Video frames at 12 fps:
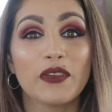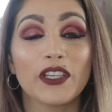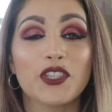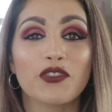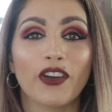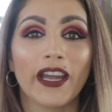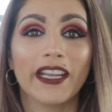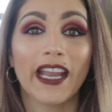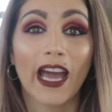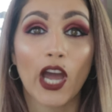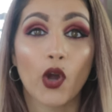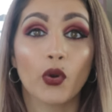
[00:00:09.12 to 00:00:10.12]
me trying
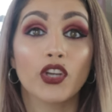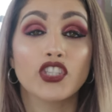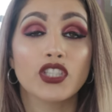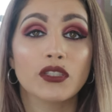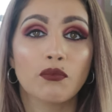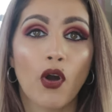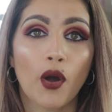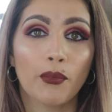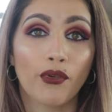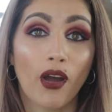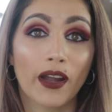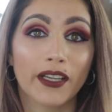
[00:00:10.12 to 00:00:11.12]
out
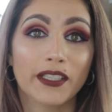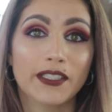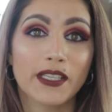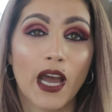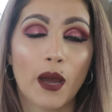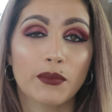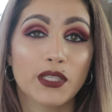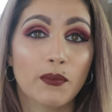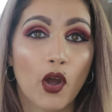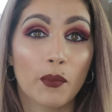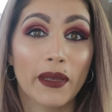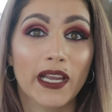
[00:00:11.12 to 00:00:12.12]
small products, um,
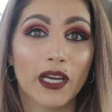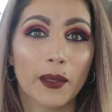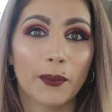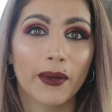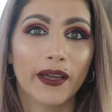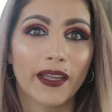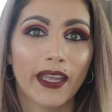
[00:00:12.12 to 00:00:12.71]
small makeup